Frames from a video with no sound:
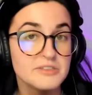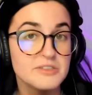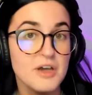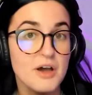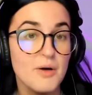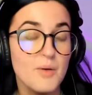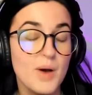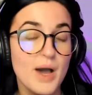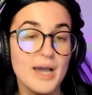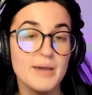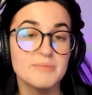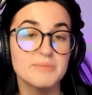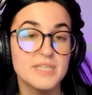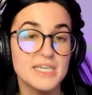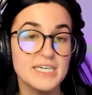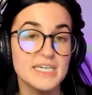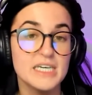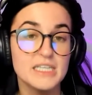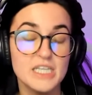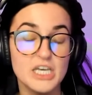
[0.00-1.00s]
So
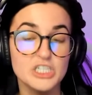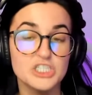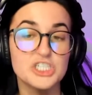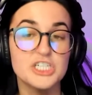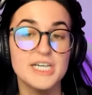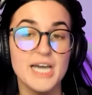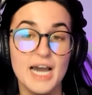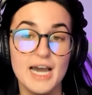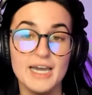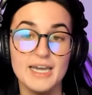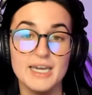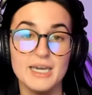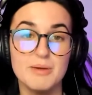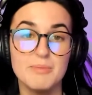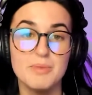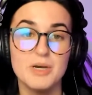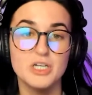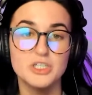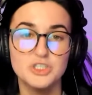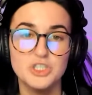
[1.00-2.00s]
I'm thinking that she got
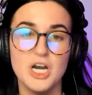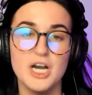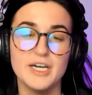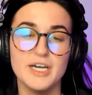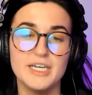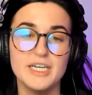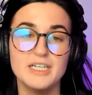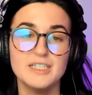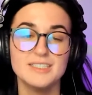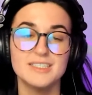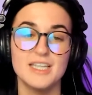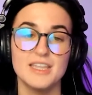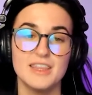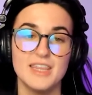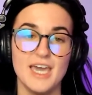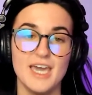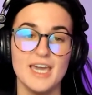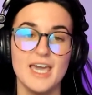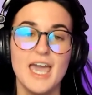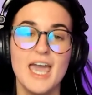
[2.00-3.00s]
him a truck. Here's the
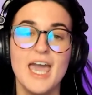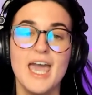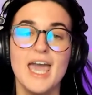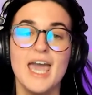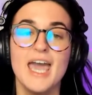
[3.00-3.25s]
thing.